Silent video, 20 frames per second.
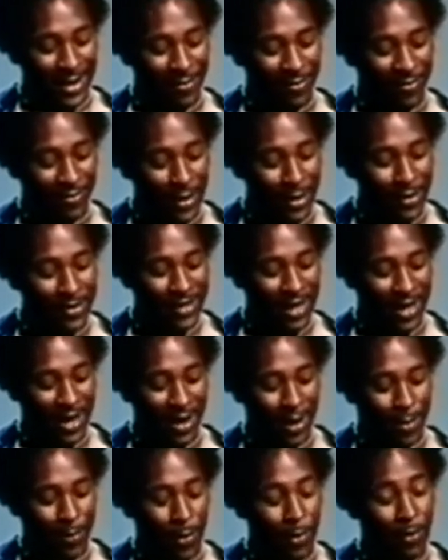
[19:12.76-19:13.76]
feels
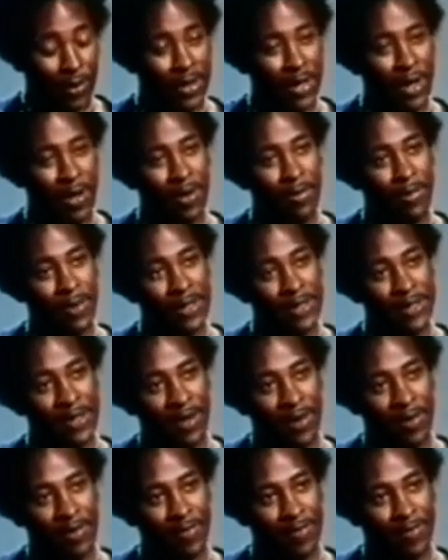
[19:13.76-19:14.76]
like I'm holding out on
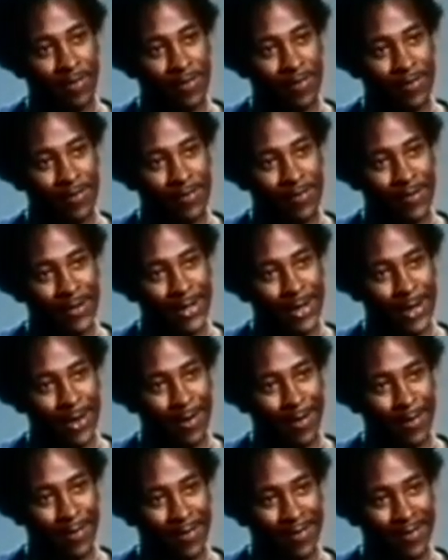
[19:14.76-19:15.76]
myself. You
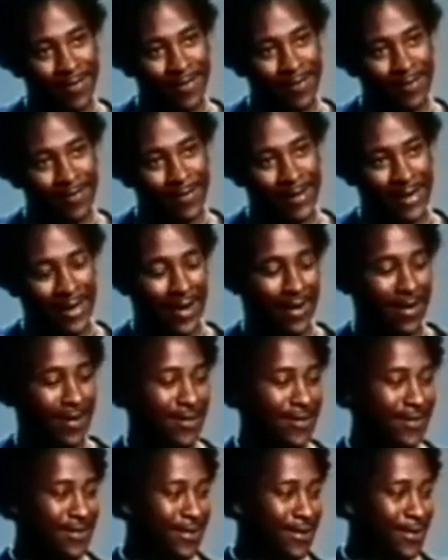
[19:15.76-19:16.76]
know, but
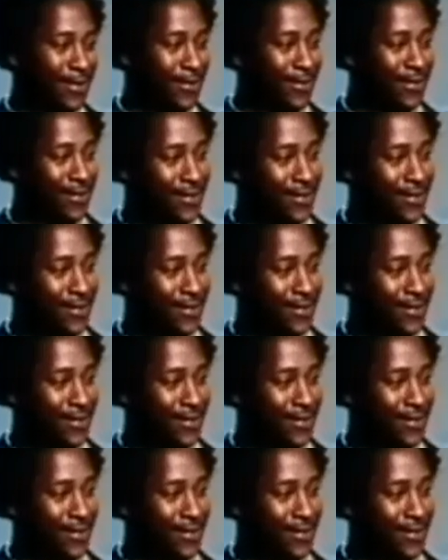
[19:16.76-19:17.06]
hell, you know.